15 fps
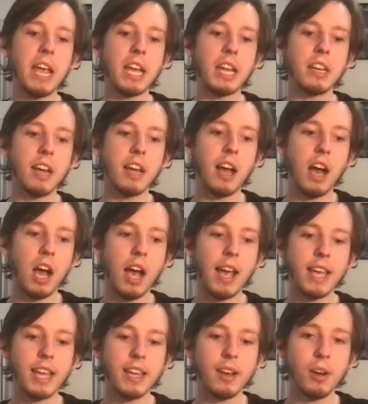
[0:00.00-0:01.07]
and
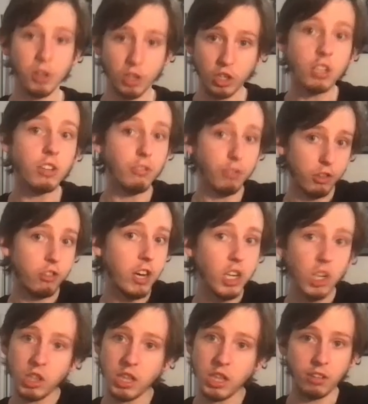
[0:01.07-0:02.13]
I auditioned for
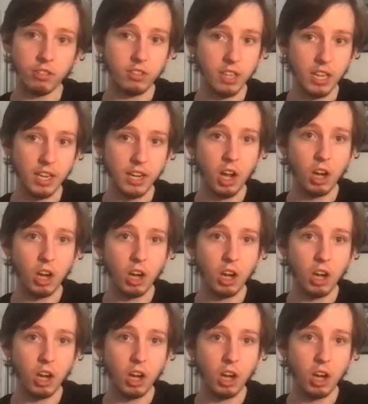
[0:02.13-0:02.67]
Stranger Things in